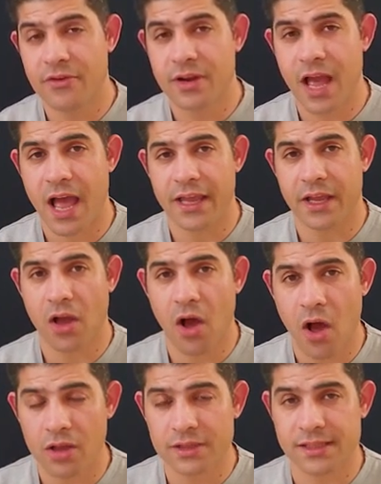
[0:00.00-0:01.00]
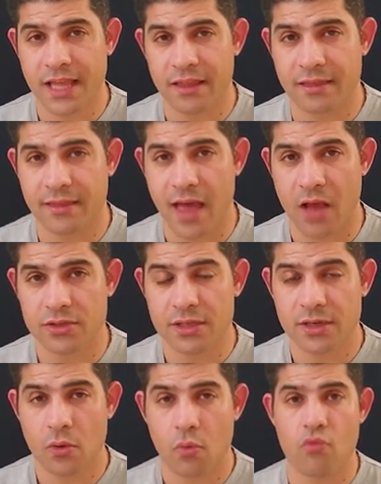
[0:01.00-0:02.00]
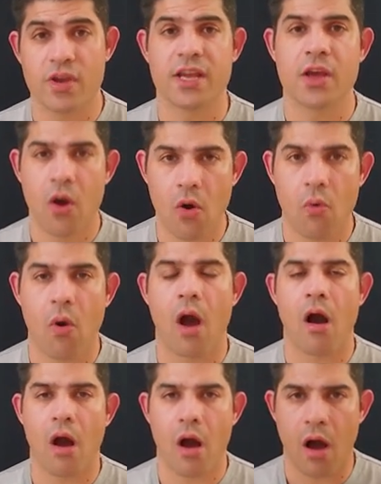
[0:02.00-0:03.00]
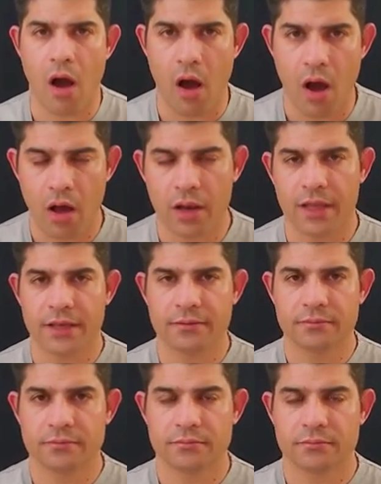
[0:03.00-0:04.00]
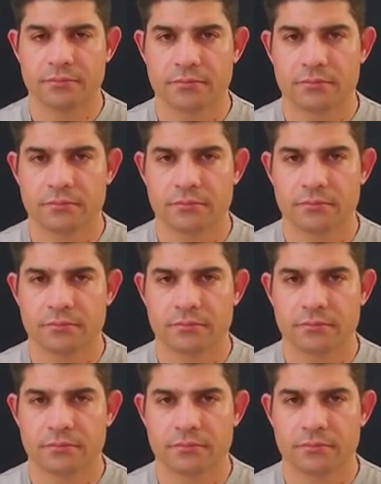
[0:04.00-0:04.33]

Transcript: The other guy calls 10,000. We go all in.